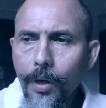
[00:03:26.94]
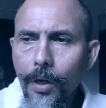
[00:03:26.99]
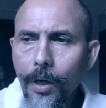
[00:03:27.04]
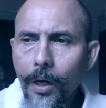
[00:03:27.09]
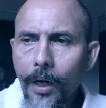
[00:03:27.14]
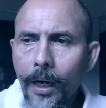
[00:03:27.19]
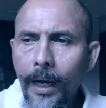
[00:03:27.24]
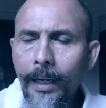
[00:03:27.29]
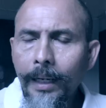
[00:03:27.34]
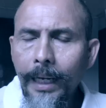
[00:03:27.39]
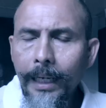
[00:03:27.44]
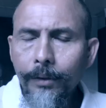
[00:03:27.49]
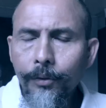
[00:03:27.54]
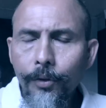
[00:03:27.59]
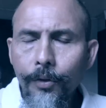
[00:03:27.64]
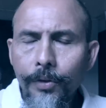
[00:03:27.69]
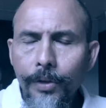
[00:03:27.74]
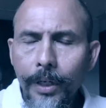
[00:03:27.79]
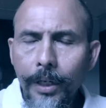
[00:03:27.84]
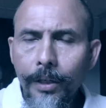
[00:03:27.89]
I like to
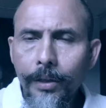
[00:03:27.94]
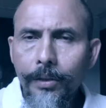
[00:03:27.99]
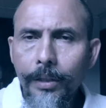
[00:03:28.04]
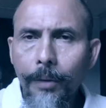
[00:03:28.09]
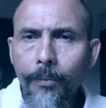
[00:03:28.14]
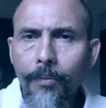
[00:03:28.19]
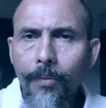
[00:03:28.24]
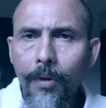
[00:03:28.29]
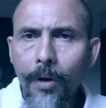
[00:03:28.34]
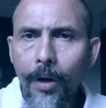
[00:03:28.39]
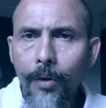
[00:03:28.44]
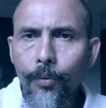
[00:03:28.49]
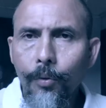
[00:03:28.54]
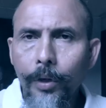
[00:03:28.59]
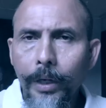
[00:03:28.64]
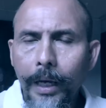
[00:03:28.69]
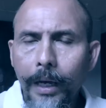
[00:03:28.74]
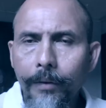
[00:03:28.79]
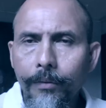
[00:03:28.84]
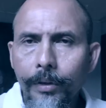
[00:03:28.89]
share some thought what
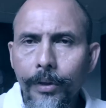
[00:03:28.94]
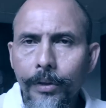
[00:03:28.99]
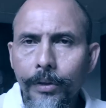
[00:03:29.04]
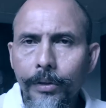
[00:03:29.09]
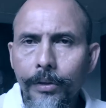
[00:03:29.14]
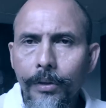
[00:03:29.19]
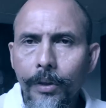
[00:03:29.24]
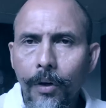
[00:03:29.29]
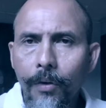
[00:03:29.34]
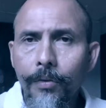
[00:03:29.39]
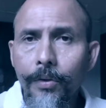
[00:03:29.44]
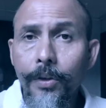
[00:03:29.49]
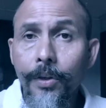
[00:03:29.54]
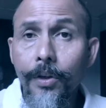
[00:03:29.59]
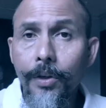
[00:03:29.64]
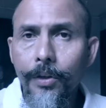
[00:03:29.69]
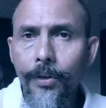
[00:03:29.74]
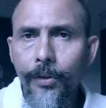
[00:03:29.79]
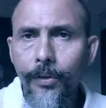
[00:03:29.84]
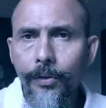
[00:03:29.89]
I have learned over the
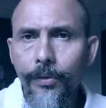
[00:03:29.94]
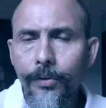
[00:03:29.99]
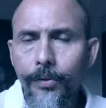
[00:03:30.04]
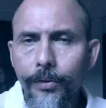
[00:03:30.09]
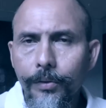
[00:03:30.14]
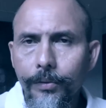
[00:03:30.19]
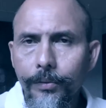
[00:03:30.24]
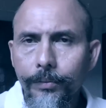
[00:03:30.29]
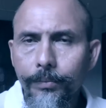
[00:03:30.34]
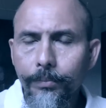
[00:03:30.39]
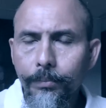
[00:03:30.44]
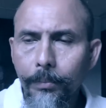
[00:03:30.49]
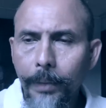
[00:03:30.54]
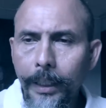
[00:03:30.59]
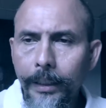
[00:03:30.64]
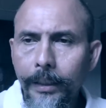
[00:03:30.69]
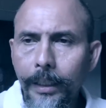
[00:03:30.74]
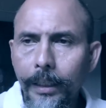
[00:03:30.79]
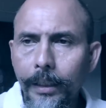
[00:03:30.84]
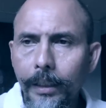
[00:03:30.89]
years by
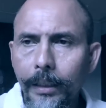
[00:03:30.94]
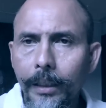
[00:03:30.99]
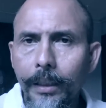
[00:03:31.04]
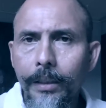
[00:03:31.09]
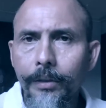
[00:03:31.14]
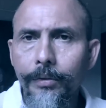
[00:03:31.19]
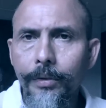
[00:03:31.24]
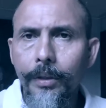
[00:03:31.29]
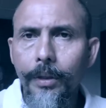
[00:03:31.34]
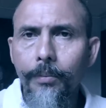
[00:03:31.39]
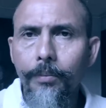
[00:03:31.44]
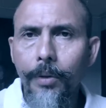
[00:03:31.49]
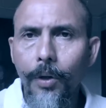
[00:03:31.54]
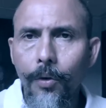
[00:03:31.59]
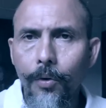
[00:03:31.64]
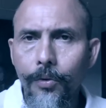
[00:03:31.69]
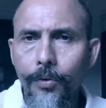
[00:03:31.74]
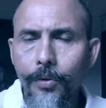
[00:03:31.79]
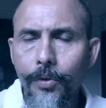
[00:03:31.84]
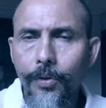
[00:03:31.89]
taking a different
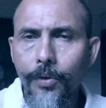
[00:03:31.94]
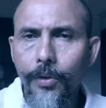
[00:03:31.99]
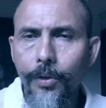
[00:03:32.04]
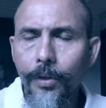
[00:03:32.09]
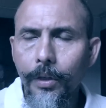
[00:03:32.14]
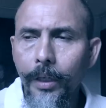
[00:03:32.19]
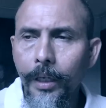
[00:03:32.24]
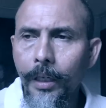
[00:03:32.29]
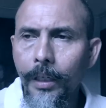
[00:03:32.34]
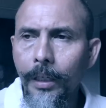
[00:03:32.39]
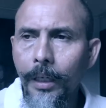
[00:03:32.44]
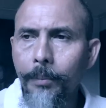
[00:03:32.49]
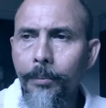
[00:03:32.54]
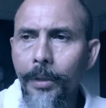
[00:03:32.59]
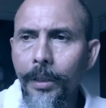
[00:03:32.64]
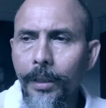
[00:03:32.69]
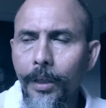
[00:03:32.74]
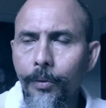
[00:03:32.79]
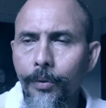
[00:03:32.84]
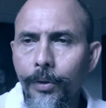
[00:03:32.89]
approach, and I'm
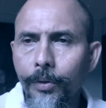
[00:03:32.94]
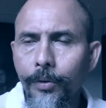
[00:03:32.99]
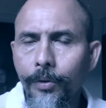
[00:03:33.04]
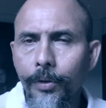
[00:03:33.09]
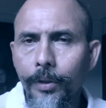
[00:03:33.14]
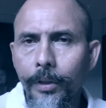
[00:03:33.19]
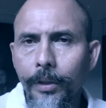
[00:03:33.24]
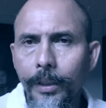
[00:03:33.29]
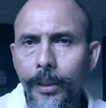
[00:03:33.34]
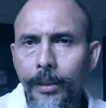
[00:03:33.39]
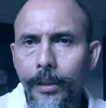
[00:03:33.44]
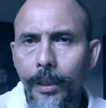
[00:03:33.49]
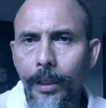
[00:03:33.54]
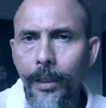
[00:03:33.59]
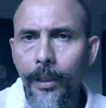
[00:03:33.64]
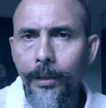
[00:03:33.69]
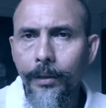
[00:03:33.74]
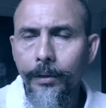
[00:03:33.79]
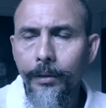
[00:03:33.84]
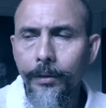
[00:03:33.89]
not going to go into
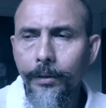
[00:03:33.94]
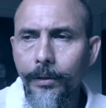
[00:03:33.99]
detail,